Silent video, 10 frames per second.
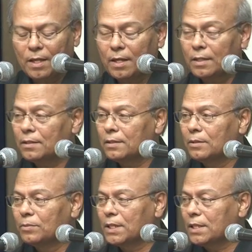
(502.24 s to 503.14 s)
and
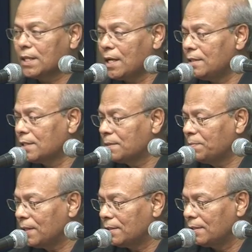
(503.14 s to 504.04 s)
with the science
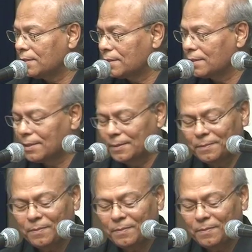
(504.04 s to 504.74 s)
puzzles,